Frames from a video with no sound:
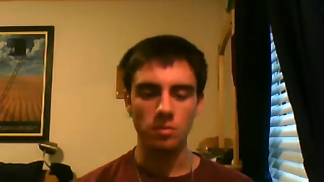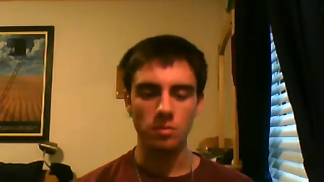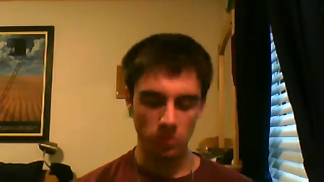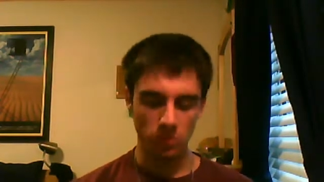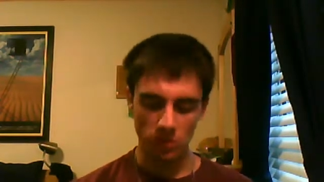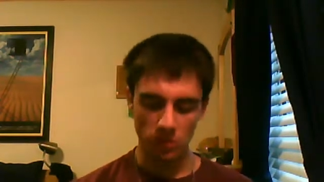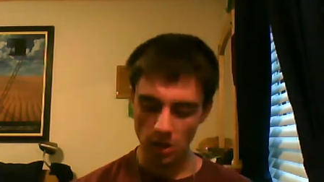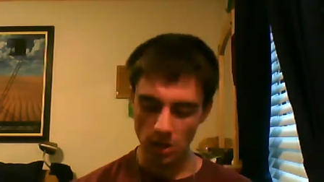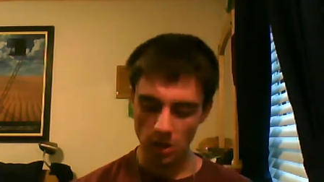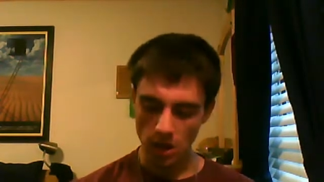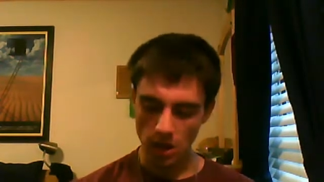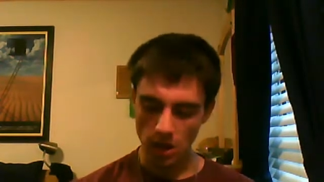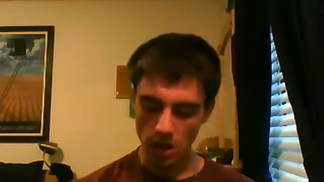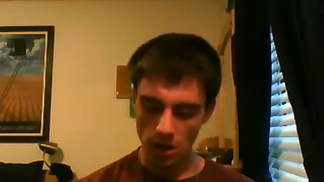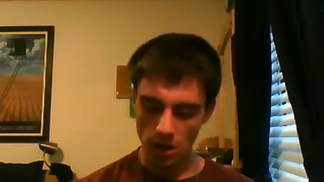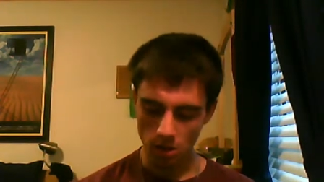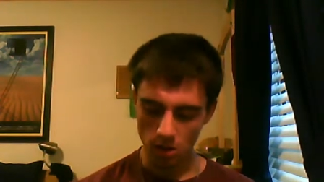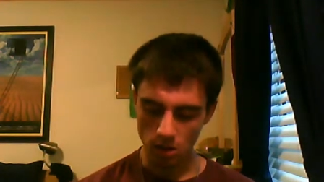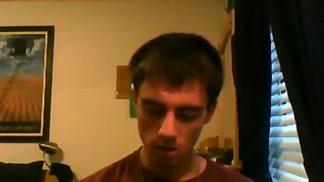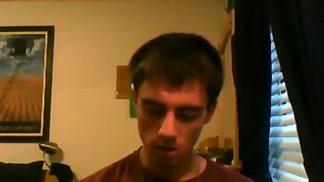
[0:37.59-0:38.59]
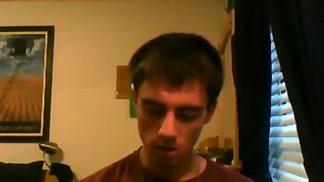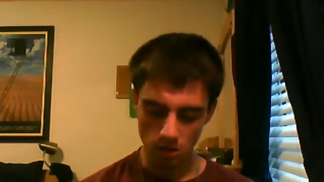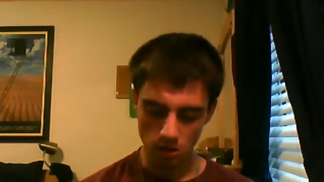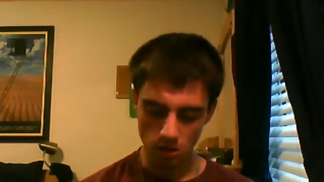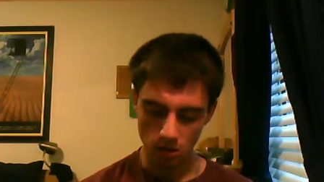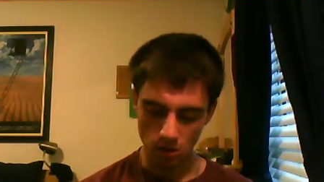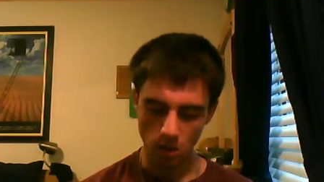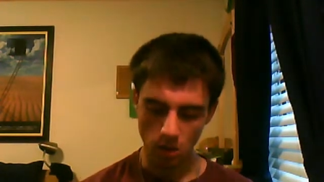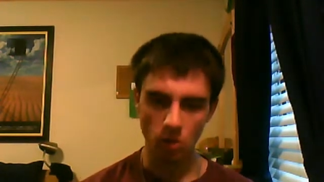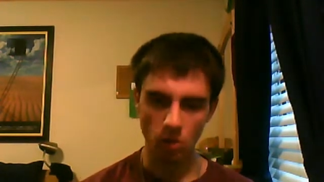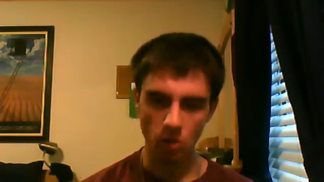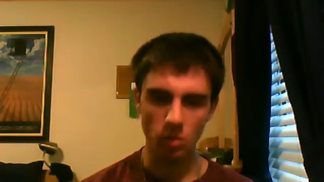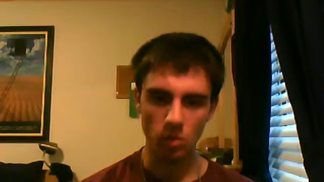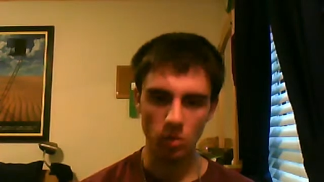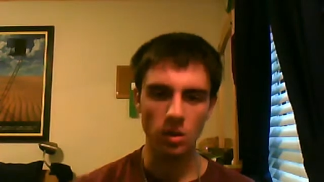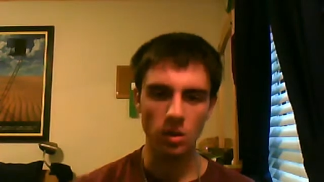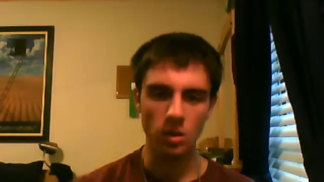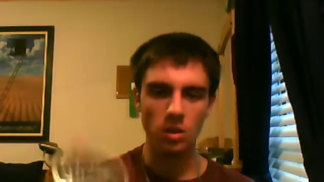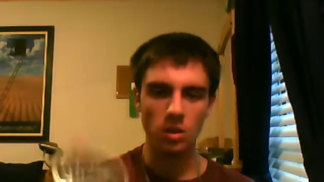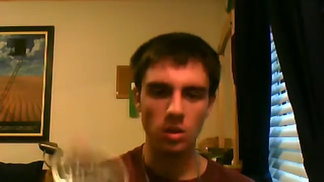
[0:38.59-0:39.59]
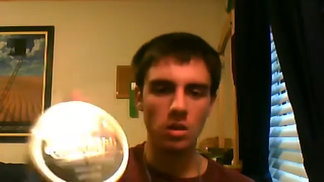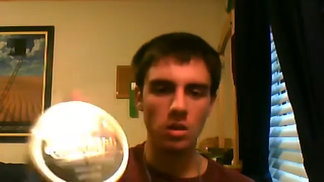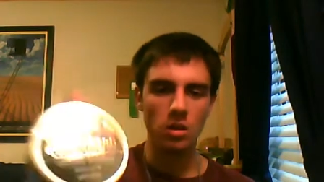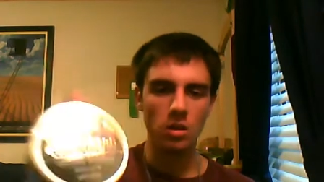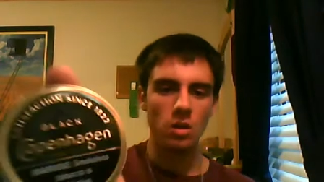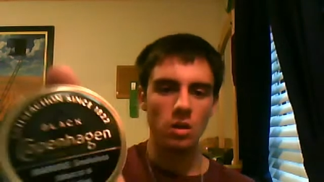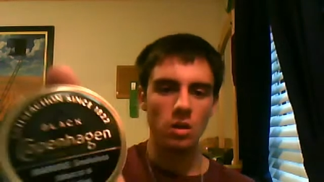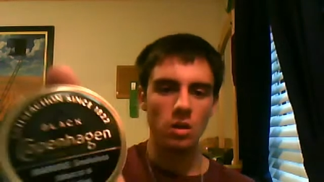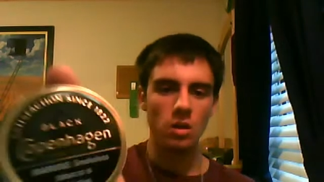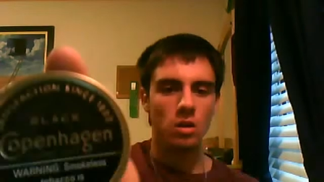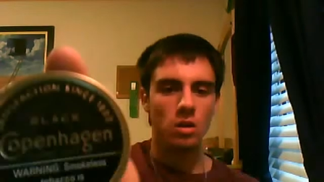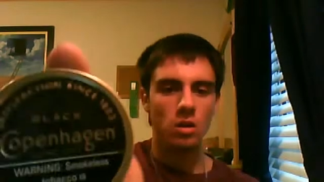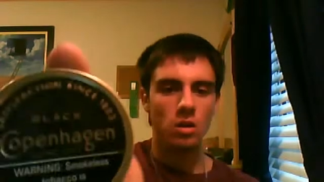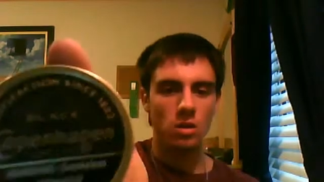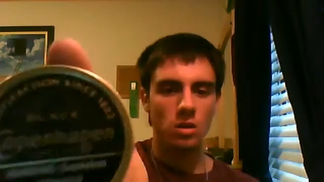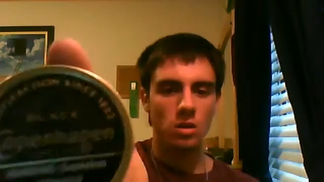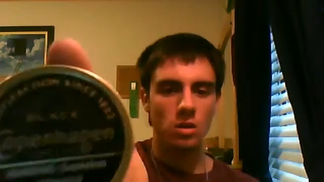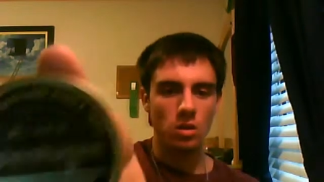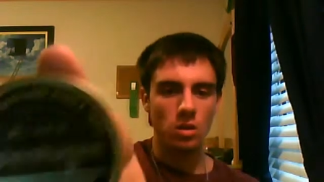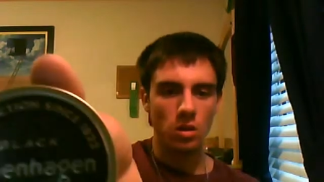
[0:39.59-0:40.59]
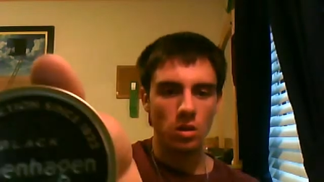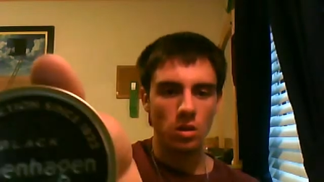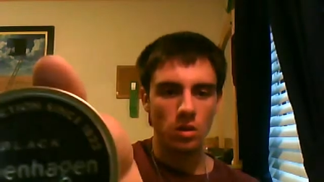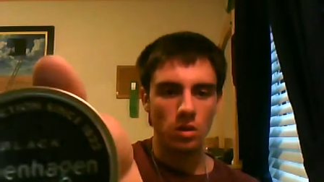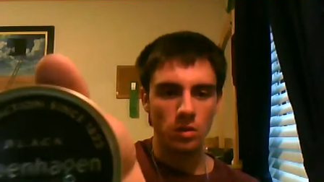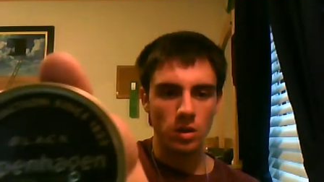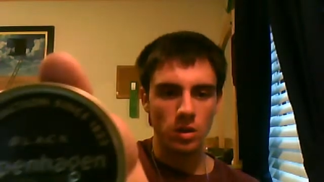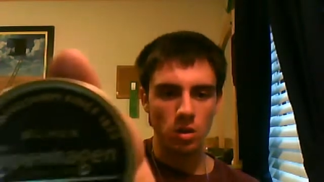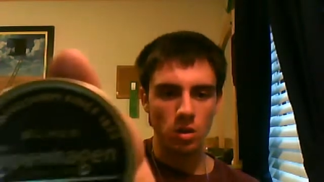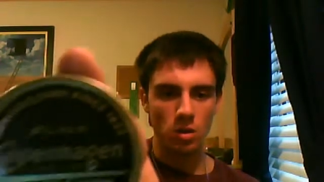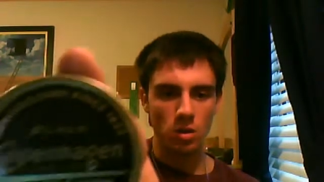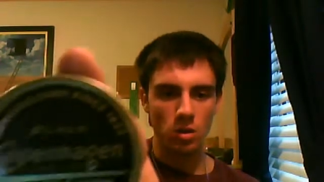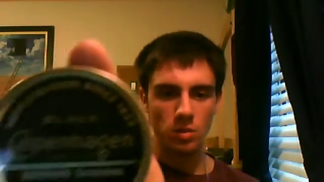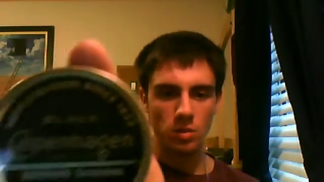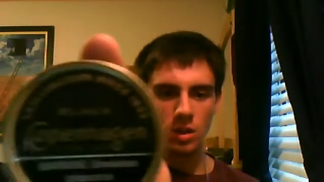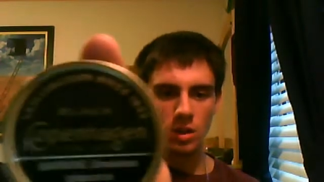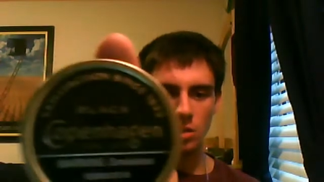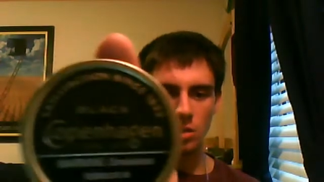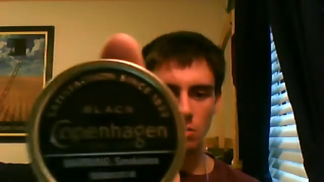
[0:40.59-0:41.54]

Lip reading: Today I'm going with the lovely Copenhagen